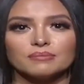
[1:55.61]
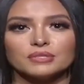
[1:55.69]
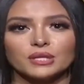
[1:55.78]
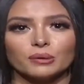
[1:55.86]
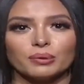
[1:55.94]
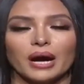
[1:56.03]

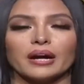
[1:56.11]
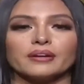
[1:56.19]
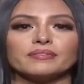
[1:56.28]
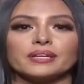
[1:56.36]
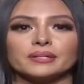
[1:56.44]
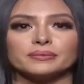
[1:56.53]
I'm so
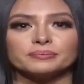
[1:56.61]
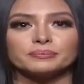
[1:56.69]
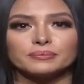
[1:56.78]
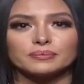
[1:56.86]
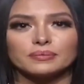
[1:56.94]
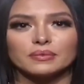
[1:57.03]
proud of you.
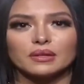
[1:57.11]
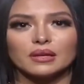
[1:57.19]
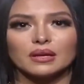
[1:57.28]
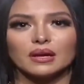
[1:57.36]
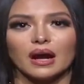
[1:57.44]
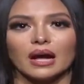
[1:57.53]

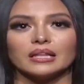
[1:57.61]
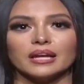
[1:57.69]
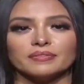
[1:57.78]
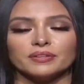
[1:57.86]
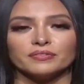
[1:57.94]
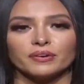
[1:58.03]
I
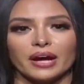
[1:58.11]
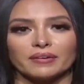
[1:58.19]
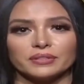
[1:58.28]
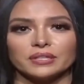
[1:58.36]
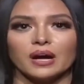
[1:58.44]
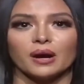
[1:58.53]
love you
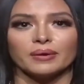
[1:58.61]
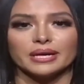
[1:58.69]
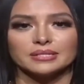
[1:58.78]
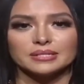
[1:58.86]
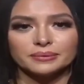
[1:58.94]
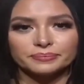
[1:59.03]
forever and
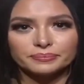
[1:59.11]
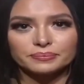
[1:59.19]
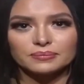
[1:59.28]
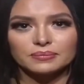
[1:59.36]
always.